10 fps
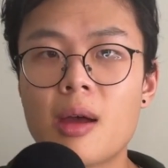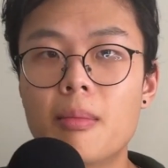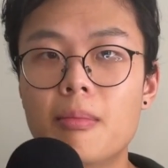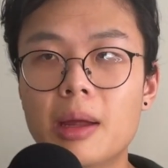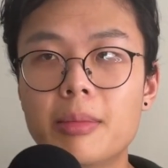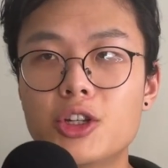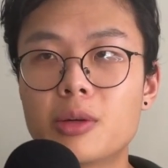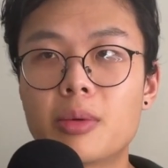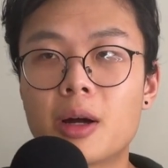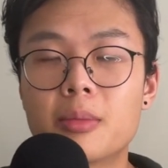Maybe she
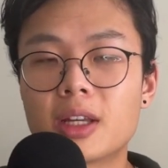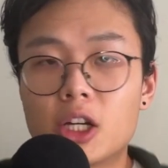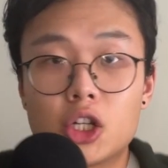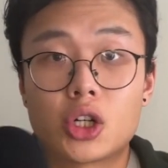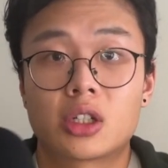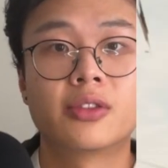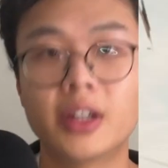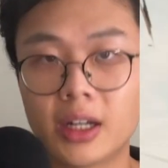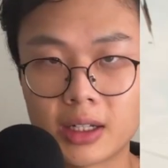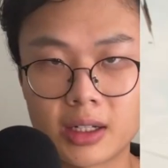becomes like a Dark
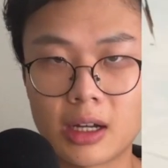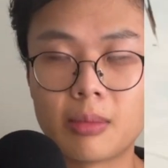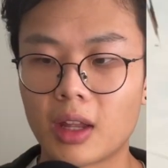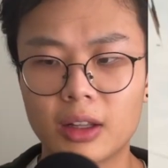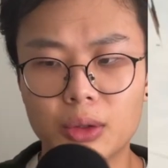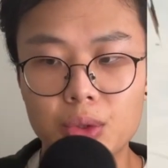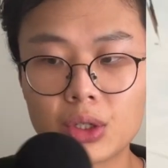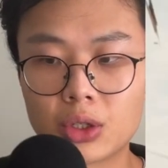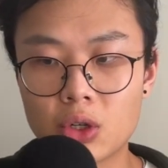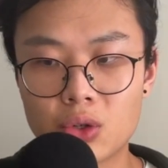Phoenix type and
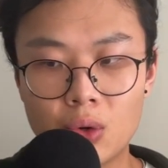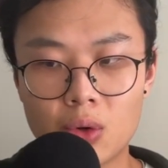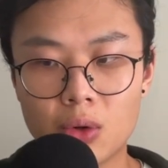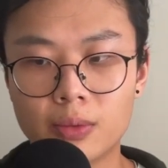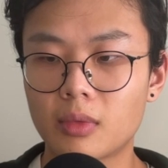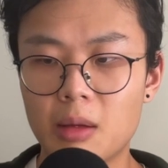loses control.